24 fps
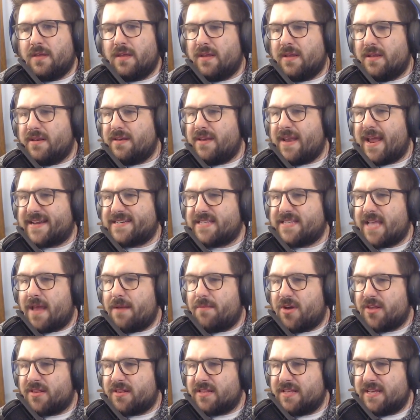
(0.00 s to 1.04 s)
Next item
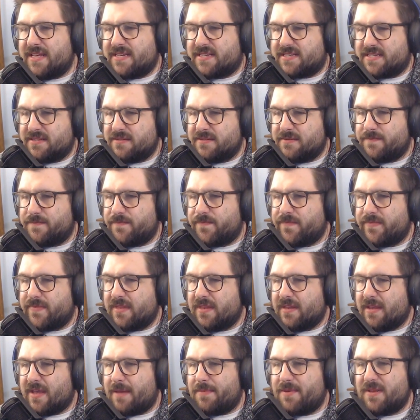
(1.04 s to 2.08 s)
on the list,
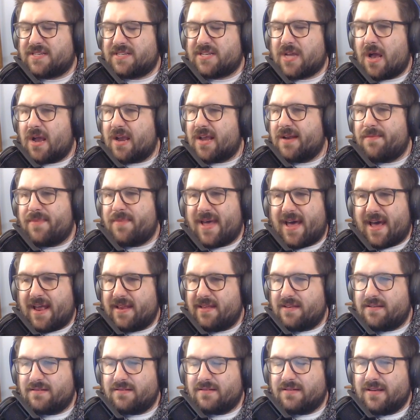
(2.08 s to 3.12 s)
I've been talking about
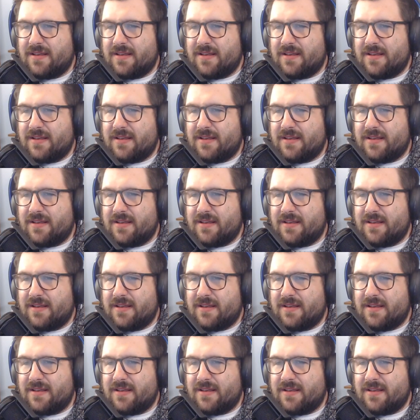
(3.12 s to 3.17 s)
it.